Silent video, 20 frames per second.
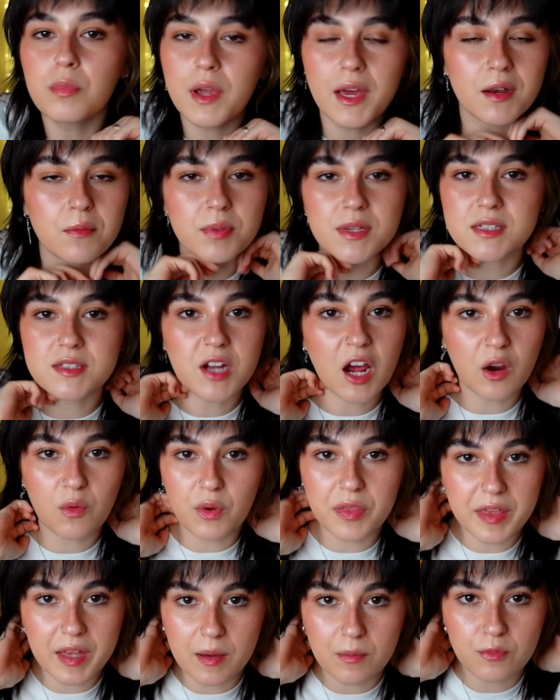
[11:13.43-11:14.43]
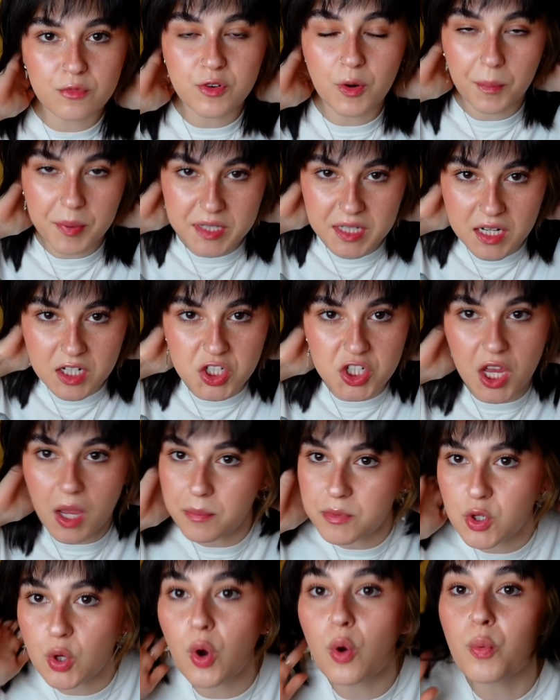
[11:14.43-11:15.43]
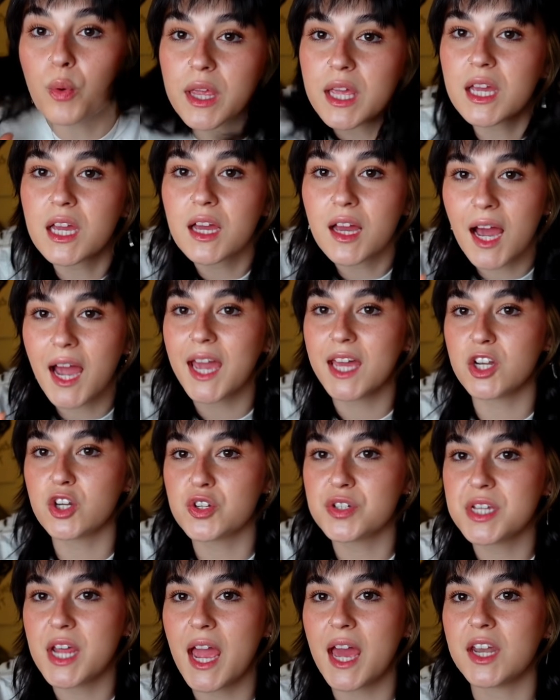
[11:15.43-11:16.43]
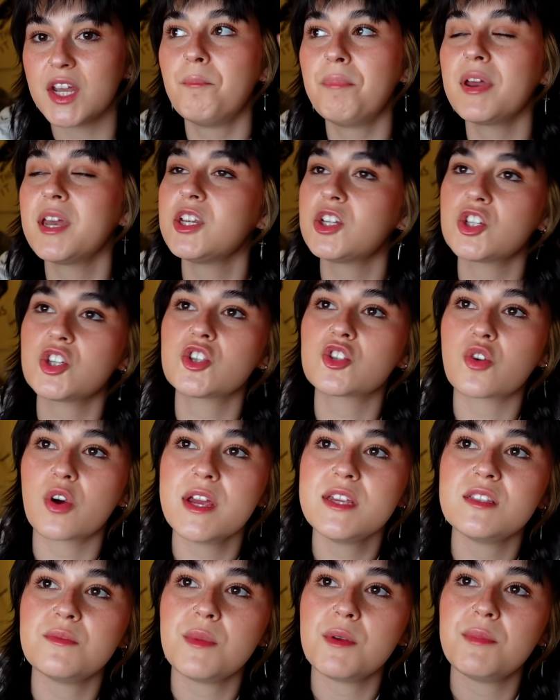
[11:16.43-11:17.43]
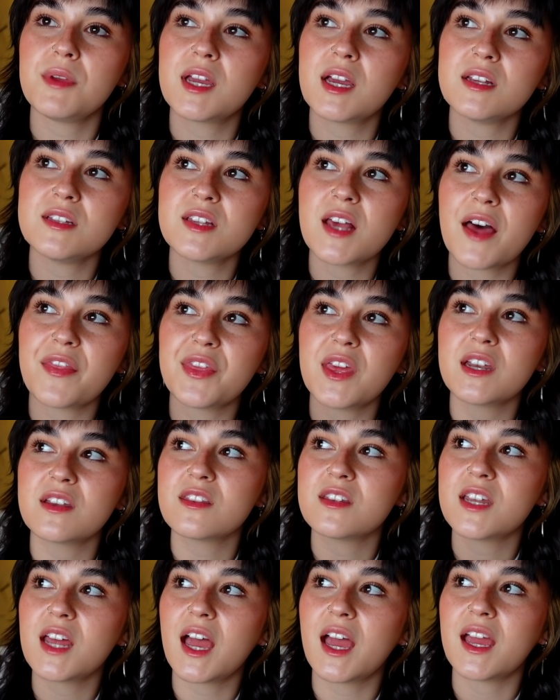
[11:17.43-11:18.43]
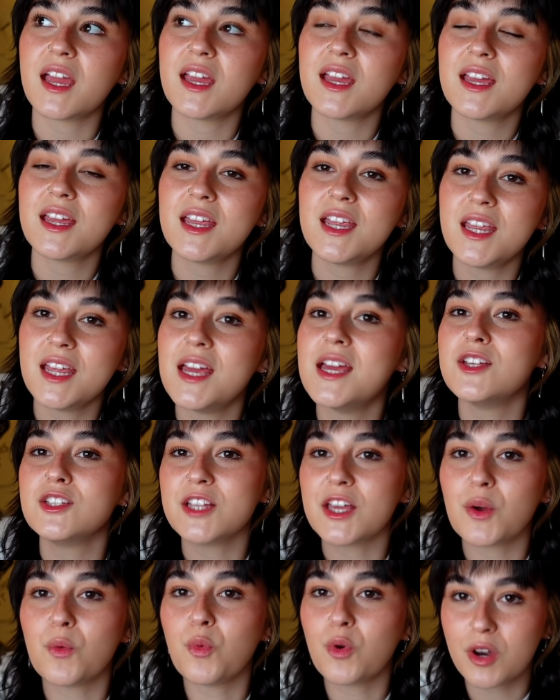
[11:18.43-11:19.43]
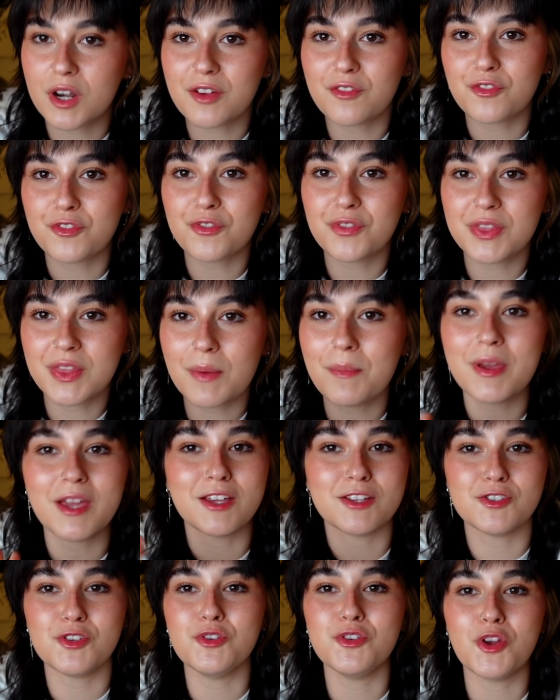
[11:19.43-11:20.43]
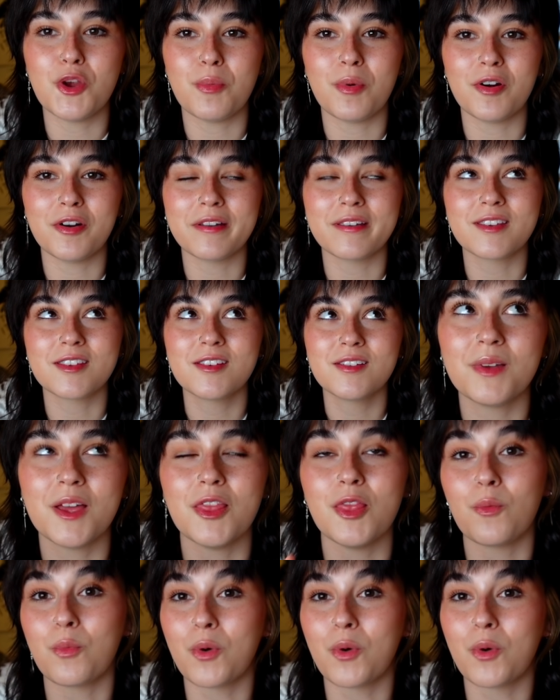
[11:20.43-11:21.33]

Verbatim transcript: gonna be stuck with him for potentially up to a week. I understand. But it's just crazy to me because at the end of the day, he is like one of the biggest YouTubers in the